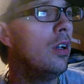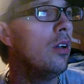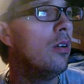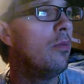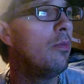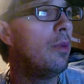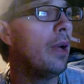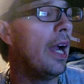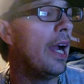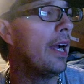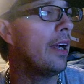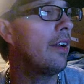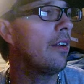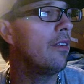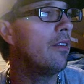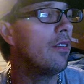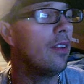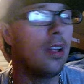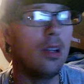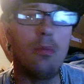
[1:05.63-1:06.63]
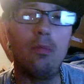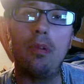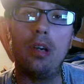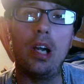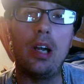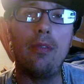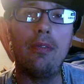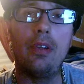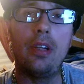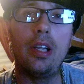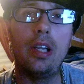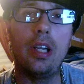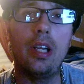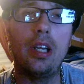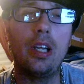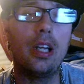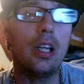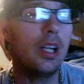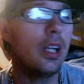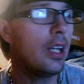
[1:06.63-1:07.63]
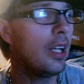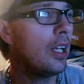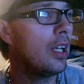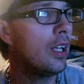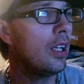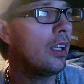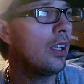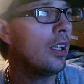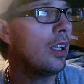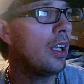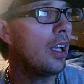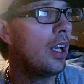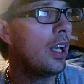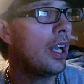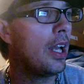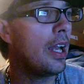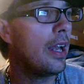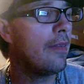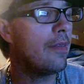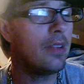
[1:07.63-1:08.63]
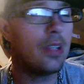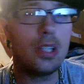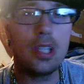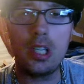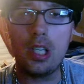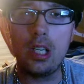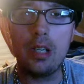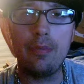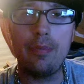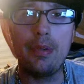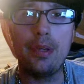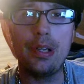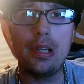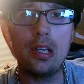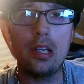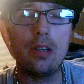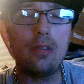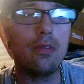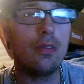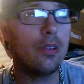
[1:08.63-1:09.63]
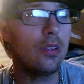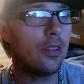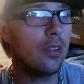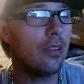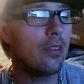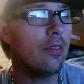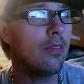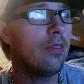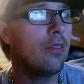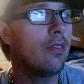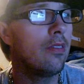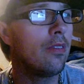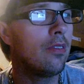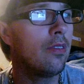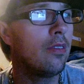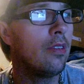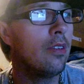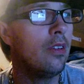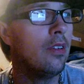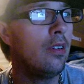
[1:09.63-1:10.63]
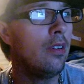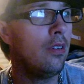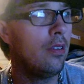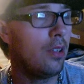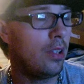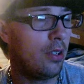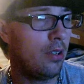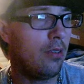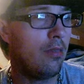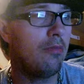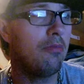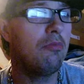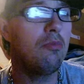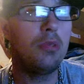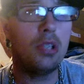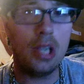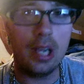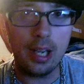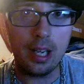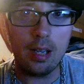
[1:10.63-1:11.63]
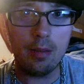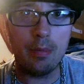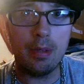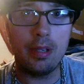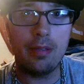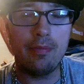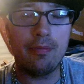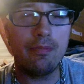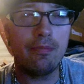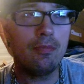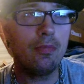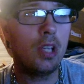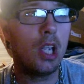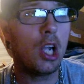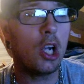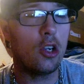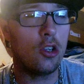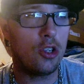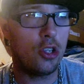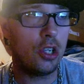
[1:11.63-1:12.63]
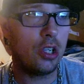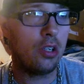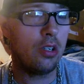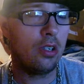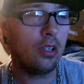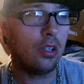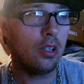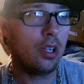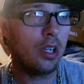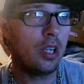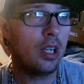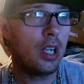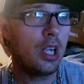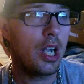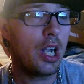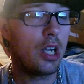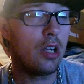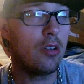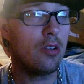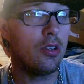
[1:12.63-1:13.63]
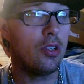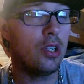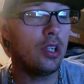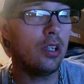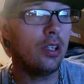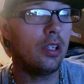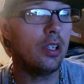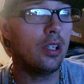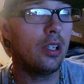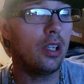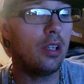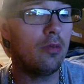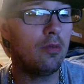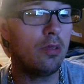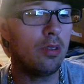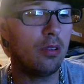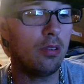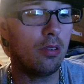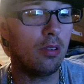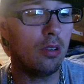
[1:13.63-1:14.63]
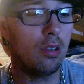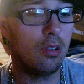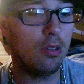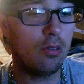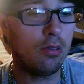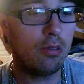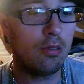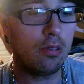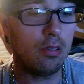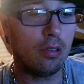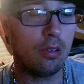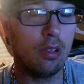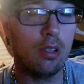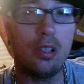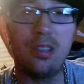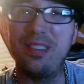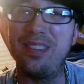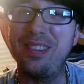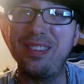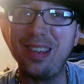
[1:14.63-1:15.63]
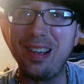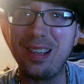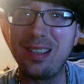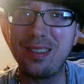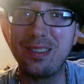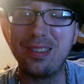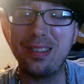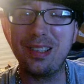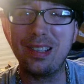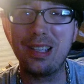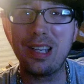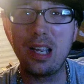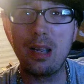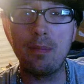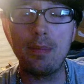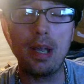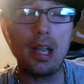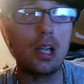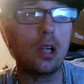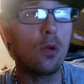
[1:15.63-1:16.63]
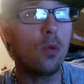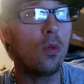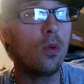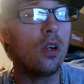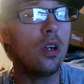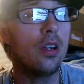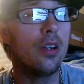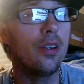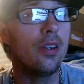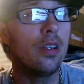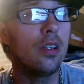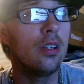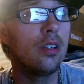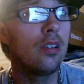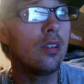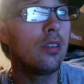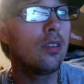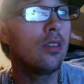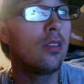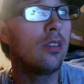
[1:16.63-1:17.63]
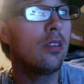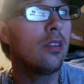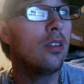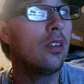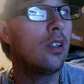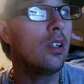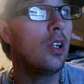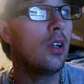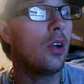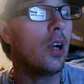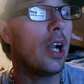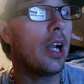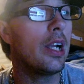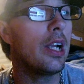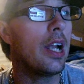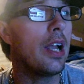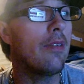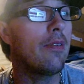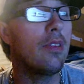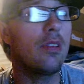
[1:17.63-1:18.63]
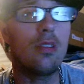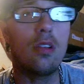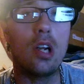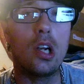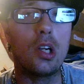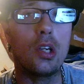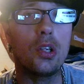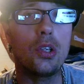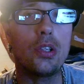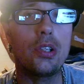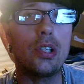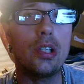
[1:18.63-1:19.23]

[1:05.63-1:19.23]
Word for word: Pakistan probably have a team, you know, do. Yemen, Algeria, and Algeria, they was losing in soccer. They came back and won. Iraq have a soccer team.